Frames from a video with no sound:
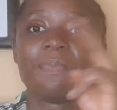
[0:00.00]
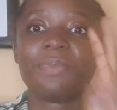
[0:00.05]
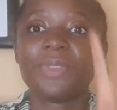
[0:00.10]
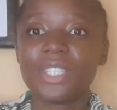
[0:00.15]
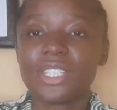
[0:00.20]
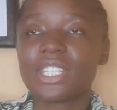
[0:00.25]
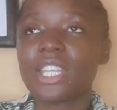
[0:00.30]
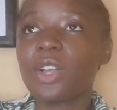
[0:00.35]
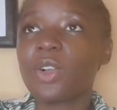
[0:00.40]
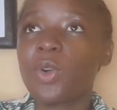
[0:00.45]

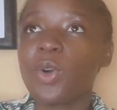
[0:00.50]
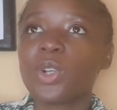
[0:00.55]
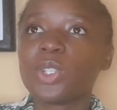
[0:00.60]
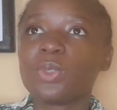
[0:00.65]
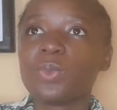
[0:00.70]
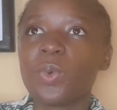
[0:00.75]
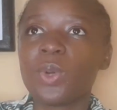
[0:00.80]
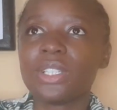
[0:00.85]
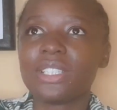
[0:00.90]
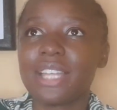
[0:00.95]
the
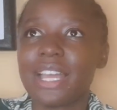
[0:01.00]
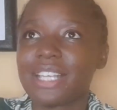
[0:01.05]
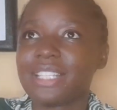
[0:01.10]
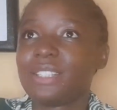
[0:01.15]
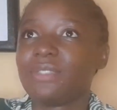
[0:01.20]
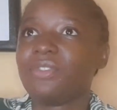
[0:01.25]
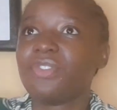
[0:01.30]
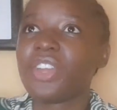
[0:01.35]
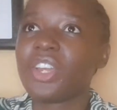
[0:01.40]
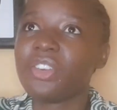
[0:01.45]
second one that
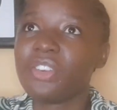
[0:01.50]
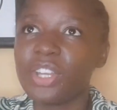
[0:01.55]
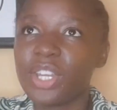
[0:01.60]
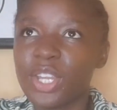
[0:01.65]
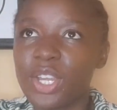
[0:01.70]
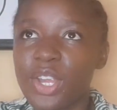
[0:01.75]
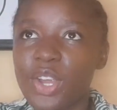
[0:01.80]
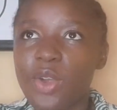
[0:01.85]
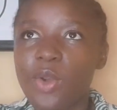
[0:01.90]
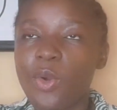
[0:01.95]
is
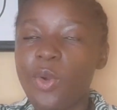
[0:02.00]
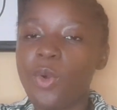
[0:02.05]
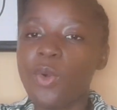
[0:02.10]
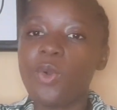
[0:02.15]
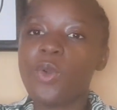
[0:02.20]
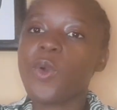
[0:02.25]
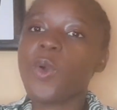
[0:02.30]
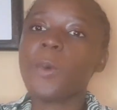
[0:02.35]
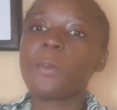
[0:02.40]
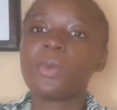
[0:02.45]
very
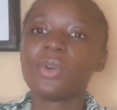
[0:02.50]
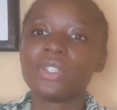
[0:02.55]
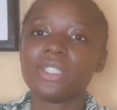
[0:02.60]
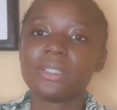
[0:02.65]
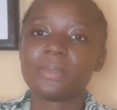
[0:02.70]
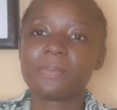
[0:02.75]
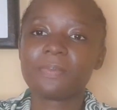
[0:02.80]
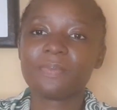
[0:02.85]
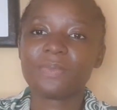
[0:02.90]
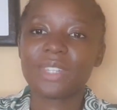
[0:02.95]

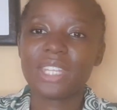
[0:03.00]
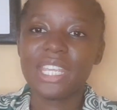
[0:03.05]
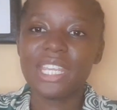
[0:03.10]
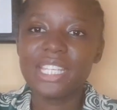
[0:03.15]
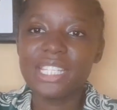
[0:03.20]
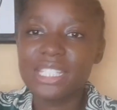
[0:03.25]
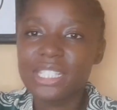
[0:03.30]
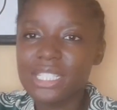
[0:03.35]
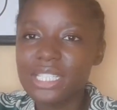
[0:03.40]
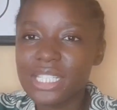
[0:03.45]
uncommon
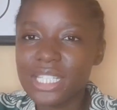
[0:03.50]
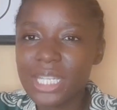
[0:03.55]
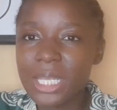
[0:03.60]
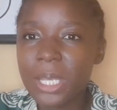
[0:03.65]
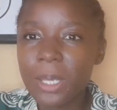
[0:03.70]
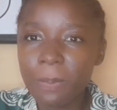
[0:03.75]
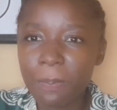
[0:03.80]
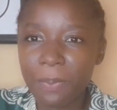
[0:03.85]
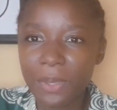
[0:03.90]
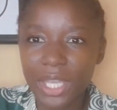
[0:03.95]
is
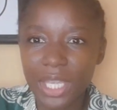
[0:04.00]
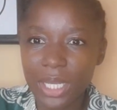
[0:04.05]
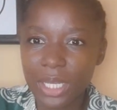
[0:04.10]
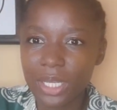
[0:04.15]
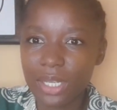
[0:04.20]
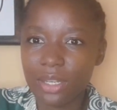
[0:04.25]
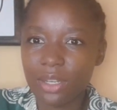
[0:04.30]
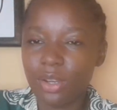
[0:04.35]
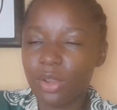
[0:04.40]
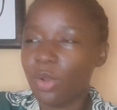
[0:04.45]
knee
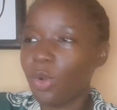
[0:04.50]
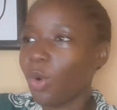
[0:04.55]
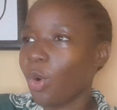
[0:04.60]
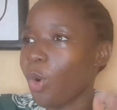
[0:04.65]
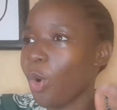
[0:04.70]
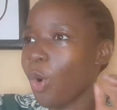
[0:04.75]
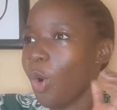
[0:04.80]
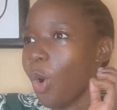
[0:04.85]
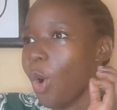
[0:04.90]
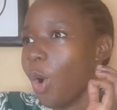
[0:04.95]
pain
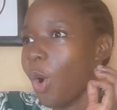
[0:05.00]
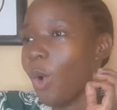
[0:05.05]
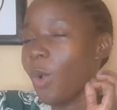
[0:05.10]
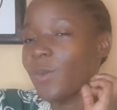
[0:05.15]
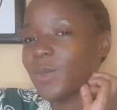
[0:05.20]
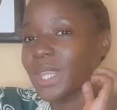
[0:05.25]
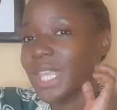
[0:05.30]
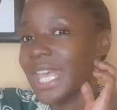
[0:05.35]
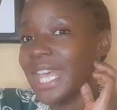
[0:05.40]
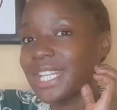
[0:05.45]
or
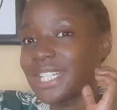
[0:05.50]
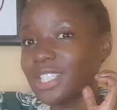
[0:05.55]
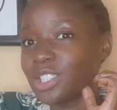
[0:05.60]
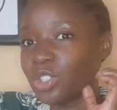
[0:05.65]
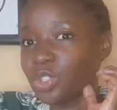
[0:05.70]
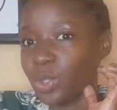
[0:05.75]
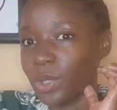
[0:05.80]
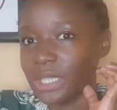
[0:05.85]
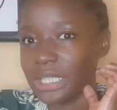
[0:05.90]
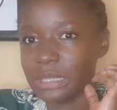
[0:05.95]
any
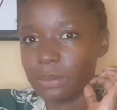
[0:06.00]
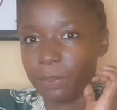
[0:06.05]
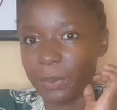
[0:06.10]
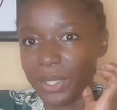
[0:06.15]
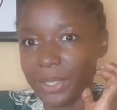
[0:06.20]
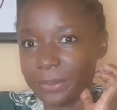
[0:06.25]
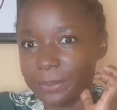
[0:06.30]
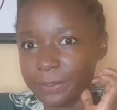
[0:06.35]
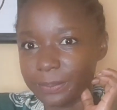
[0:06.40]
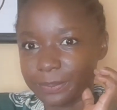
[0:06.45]
joint
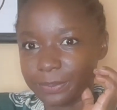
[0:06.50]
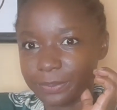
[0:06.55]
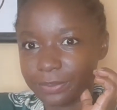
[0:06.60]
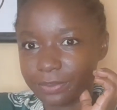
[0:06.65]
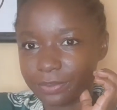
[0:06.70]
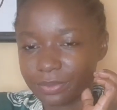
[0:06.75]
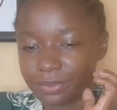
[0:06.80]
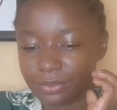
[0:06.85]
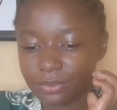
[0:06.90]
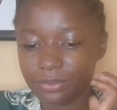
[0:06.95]
pain.
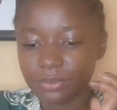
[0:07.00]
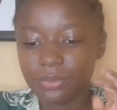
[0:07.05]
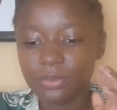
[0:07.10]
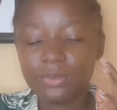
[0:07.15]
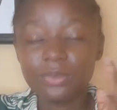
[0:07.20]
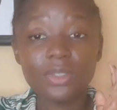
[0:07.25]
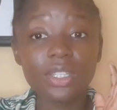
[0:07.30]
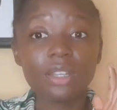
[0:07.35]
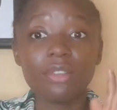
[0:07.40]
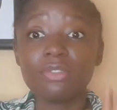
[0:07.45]

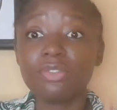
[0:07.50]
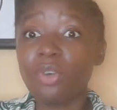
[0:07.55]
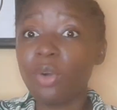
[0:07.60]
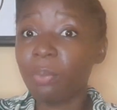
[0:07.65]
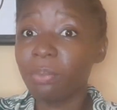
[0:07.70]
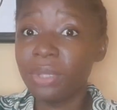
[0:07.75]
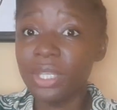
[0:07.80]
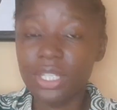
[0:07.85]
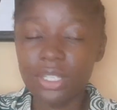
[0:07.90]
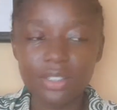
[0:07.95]
For
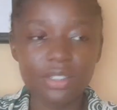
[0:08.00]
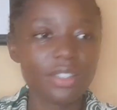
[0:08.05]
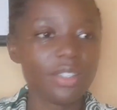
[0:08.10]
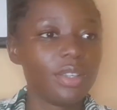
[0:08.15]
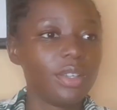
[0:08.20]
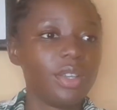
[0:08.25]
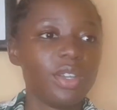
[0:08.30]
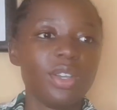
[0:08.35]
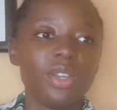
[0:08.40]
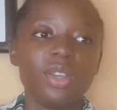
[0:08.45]
me,
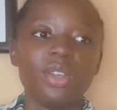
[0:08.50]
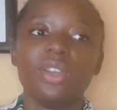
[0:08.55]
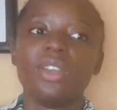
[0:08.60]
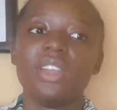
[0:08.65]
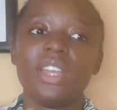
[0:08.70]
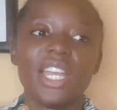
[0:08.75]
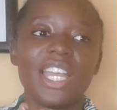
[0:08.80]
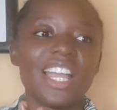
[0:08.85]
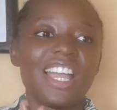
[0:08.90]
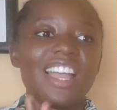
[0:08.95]

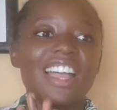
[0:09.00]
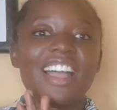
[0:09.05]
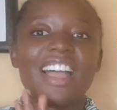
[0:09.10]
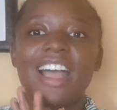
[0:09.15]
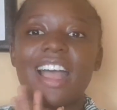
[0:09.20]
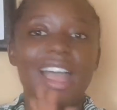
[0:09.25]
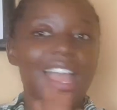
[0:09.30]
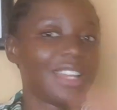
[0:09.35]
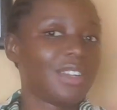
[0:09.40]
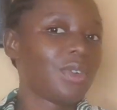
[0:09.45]

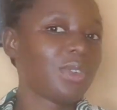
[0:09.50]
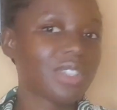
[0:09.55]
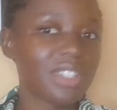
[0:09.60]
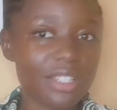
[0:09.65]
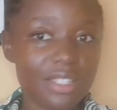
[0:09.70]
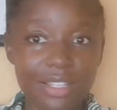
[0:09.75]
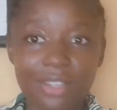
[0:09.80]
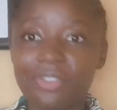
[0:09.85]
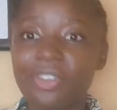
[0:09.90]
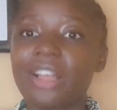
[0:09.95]
I
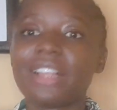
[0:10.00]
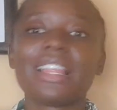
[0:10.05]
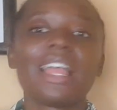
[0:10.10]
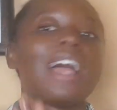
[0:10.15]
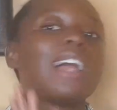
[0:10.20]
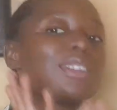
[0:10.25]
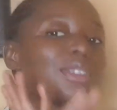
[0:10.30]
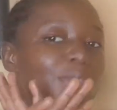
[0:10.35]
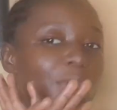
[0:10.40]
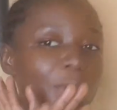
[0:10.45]
noticed, in fact, I had to